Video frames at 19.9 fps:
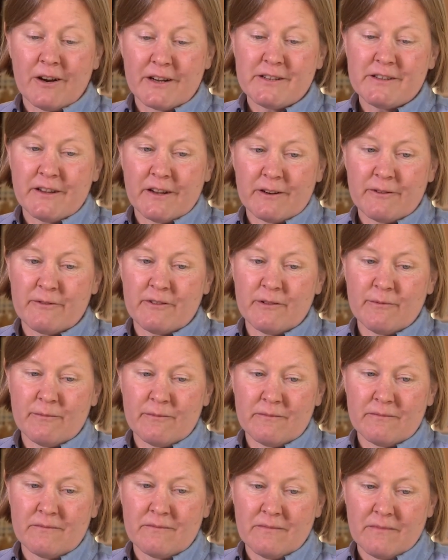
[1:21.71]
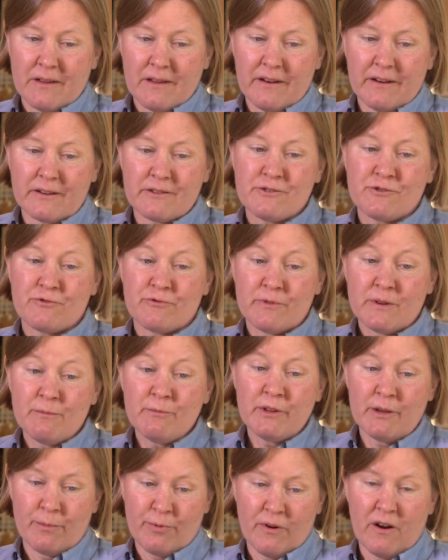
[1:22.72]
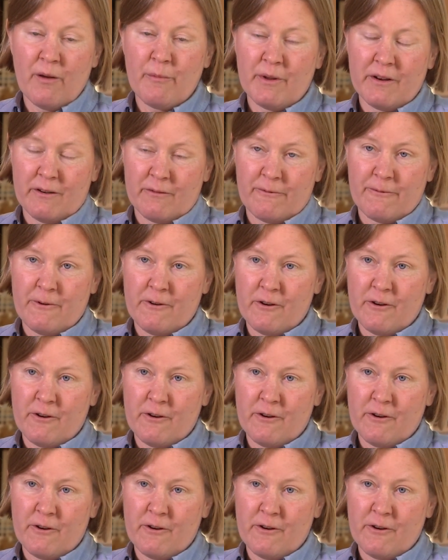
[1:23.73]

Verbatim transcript: architect from an extremely prominent